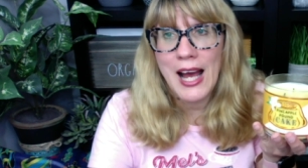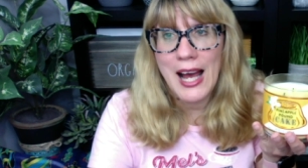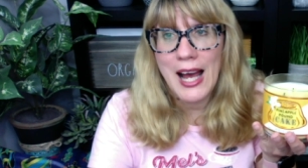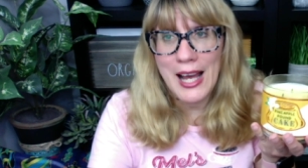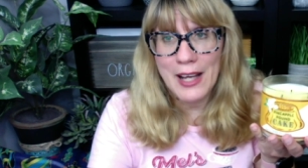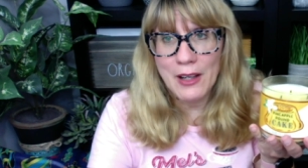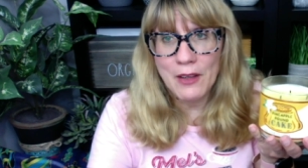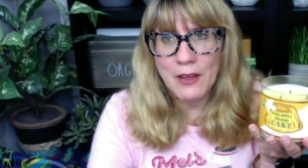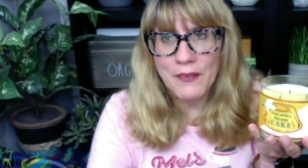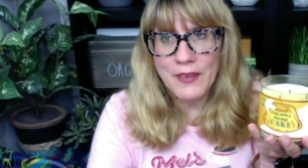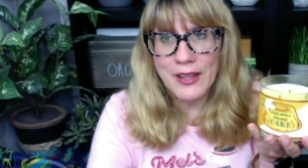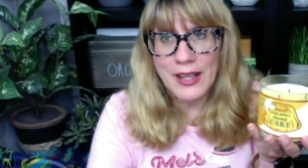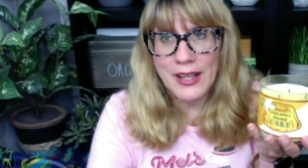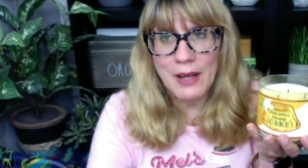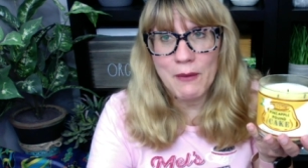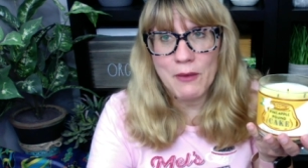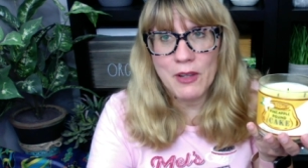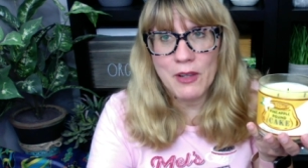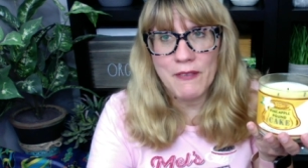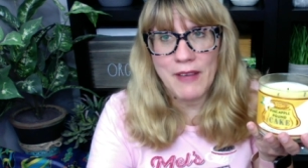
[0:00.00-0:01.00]
I don't think
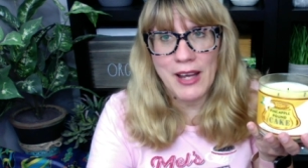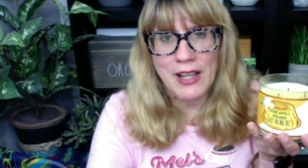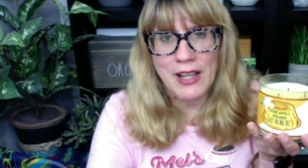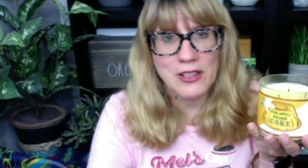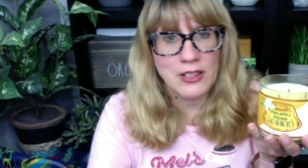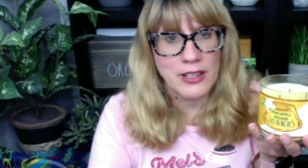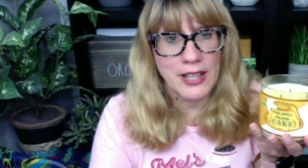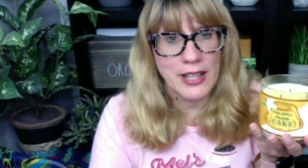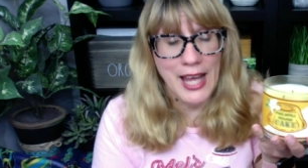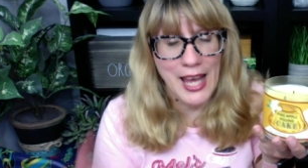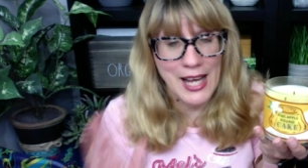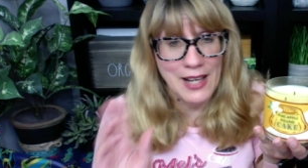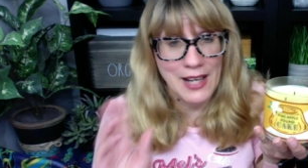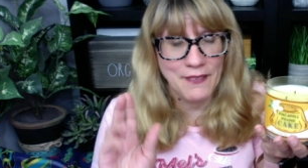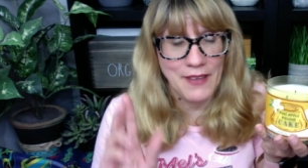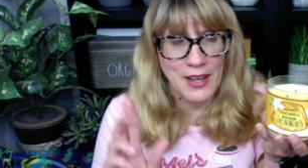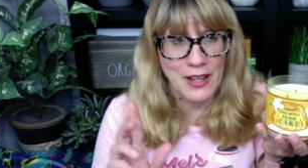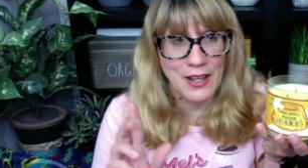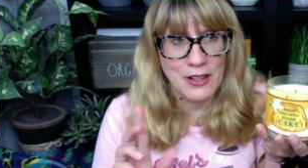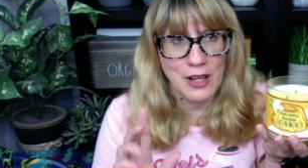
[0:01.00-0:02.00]
I would have actually added
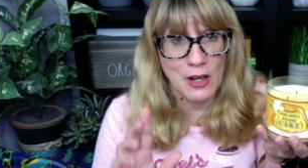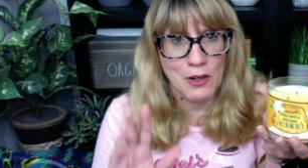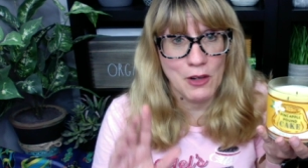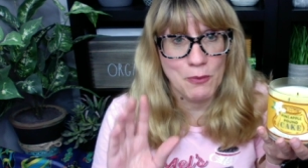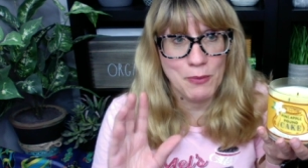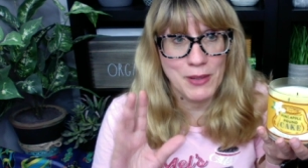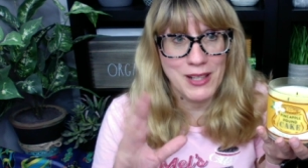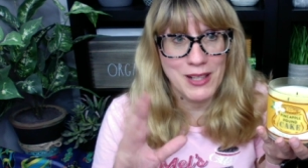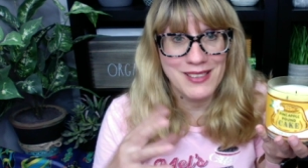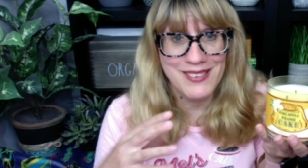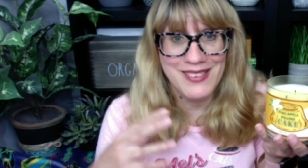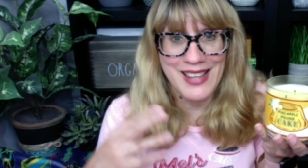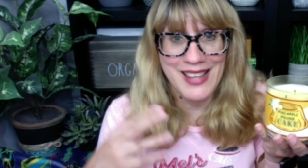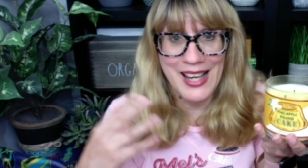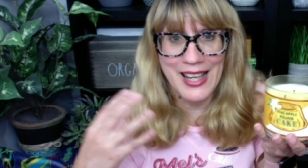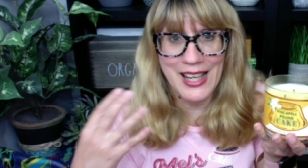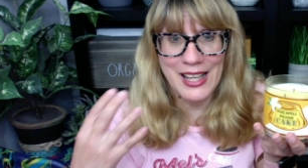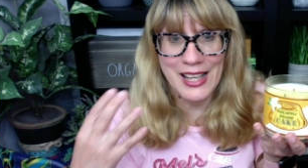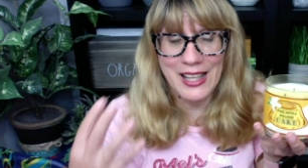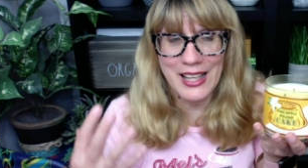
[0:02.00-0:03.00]
that note because
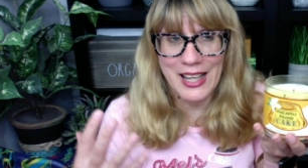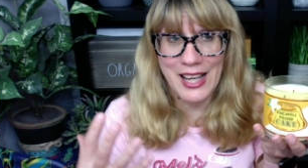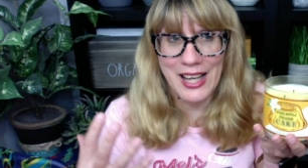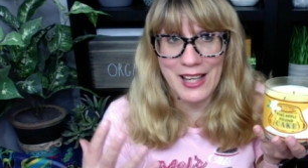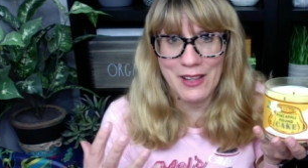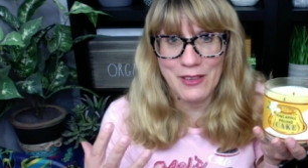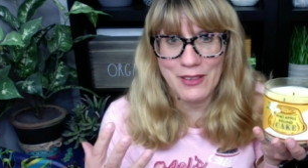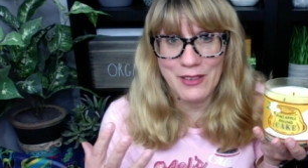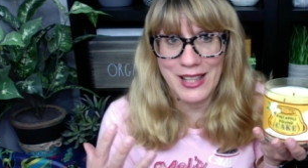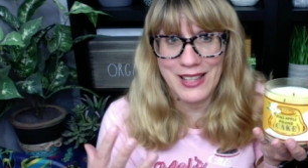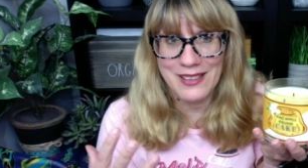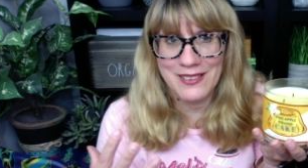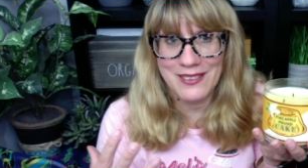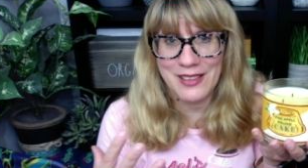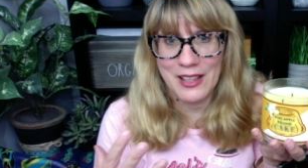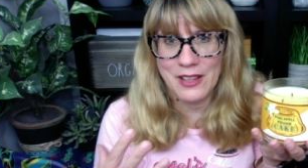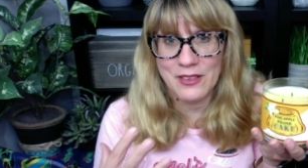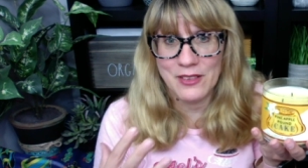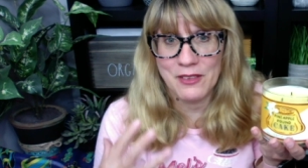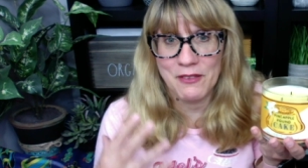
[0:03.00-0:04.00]
that kind of connotates
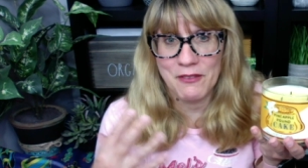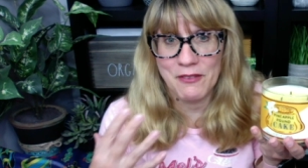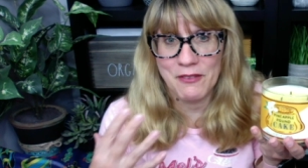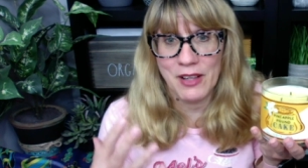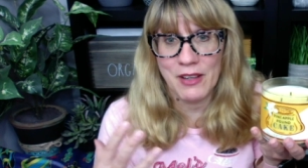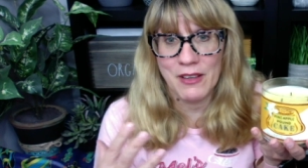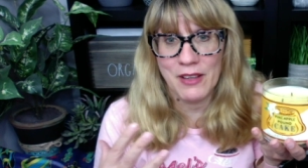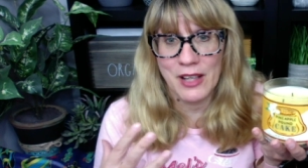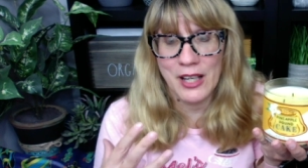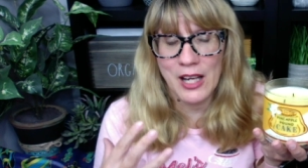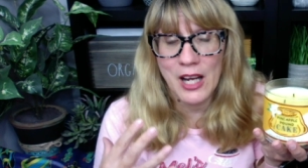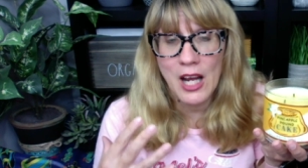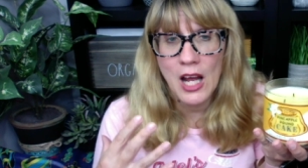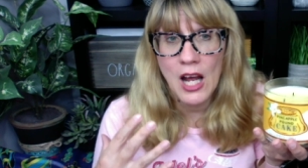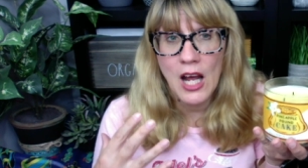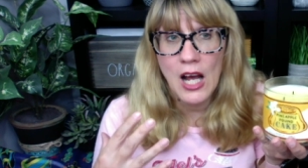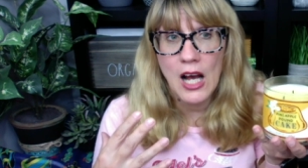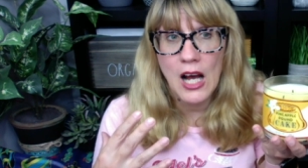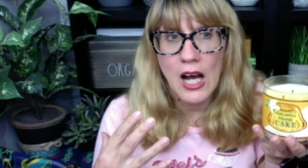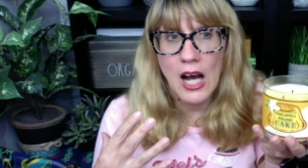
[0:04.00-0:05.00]
that it's a very
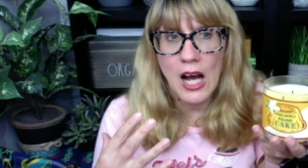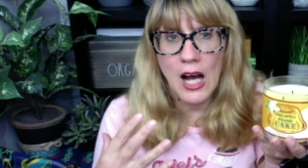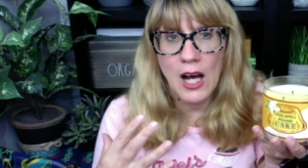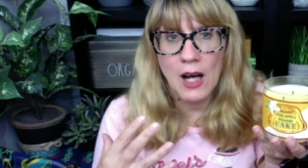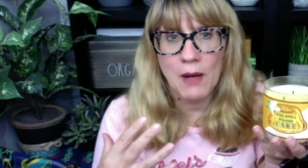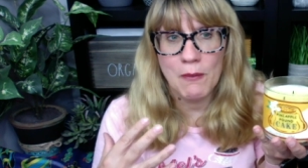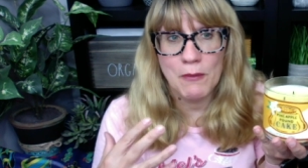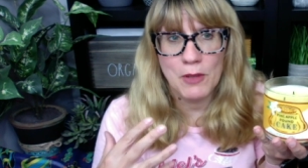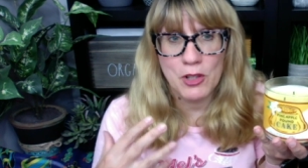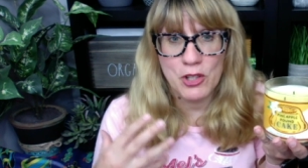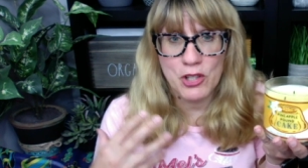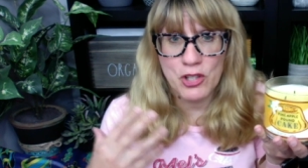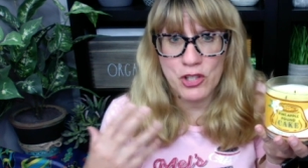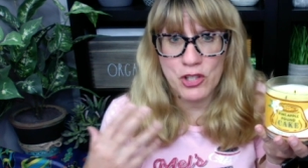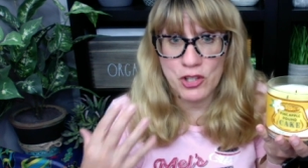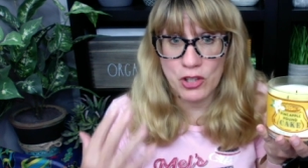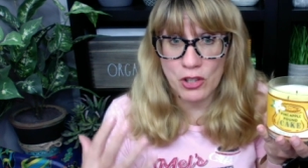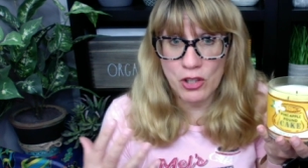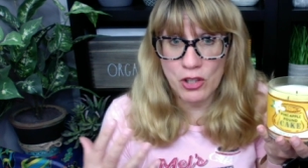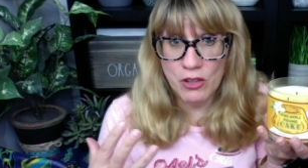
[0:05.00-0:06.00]

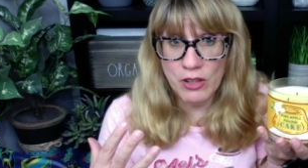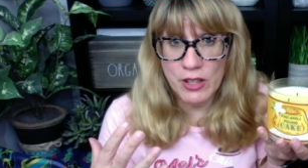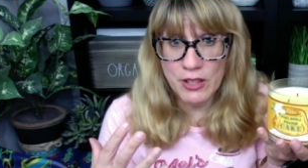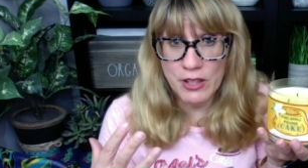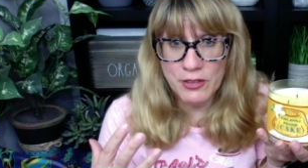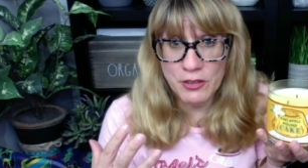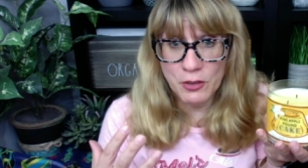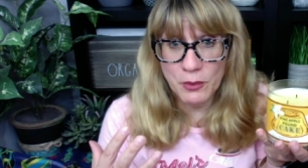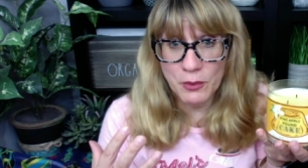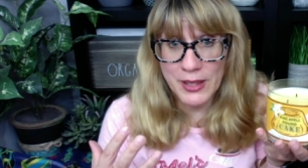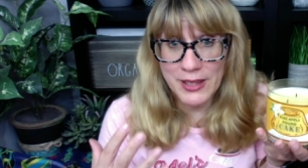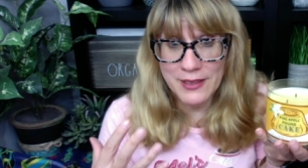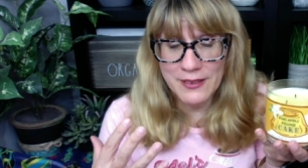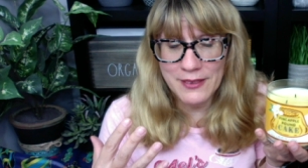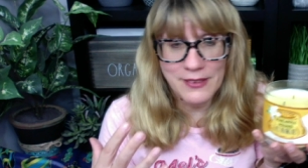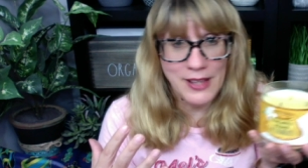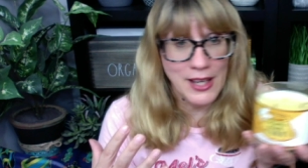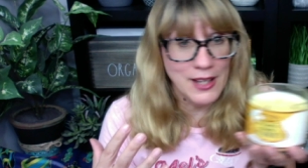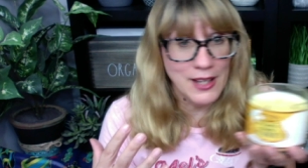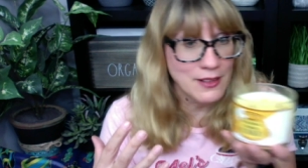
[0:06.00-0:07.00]
sugary sweet
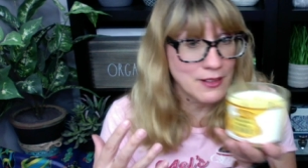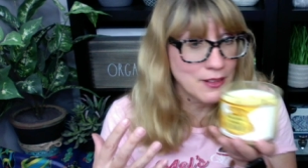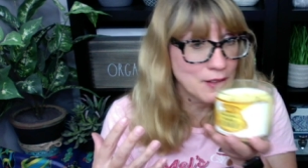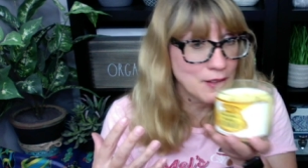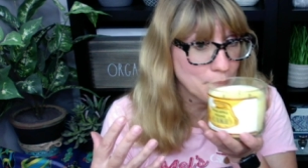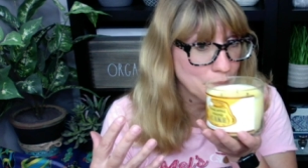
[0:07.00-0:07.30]
scent.